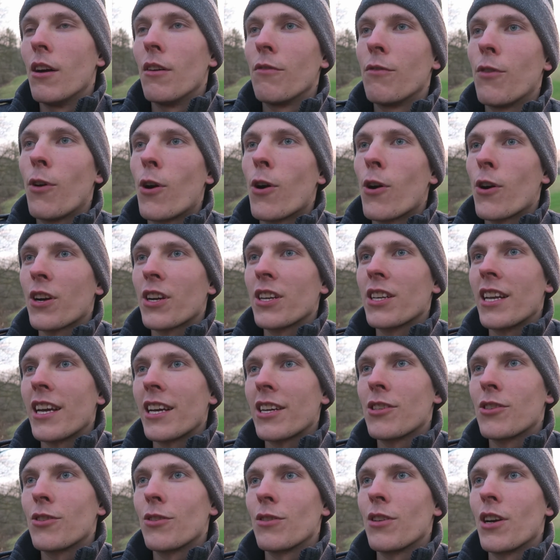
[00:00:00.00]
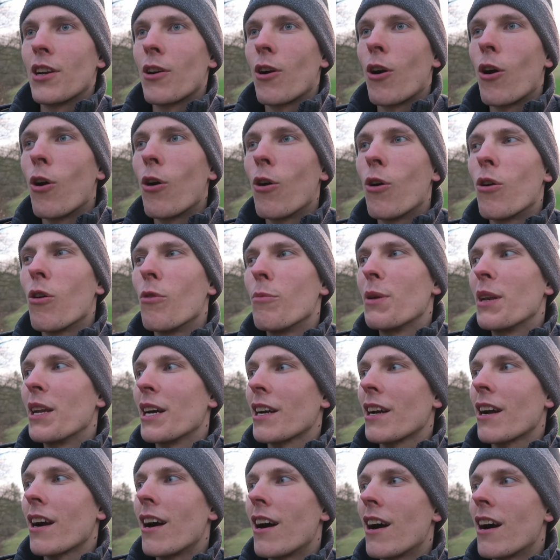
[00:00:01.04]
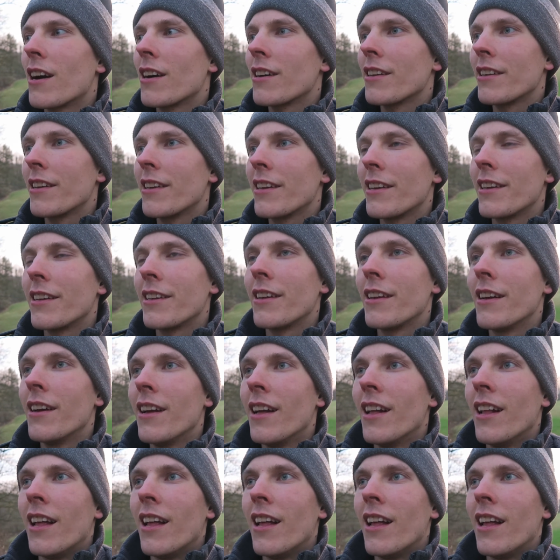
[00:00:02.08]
work next to their home in a garden,